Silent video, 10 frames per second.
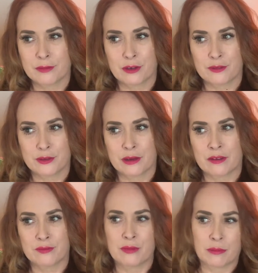know if
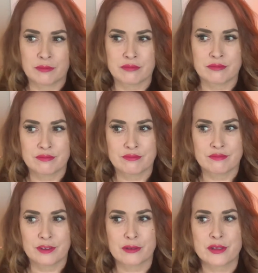
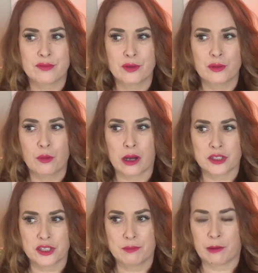those of you who
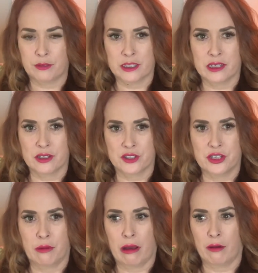watch Beverly Hills
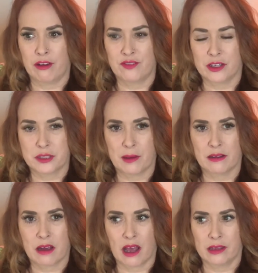know how I felt
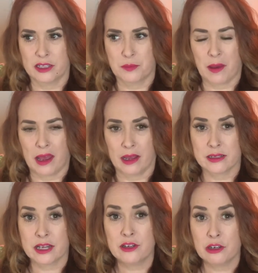about Kyle's bangs,
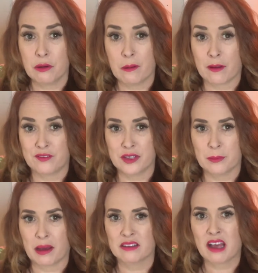and you know how I feel
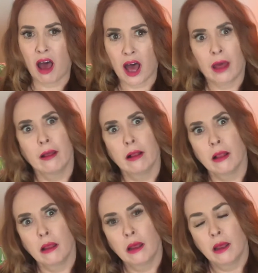about Kyle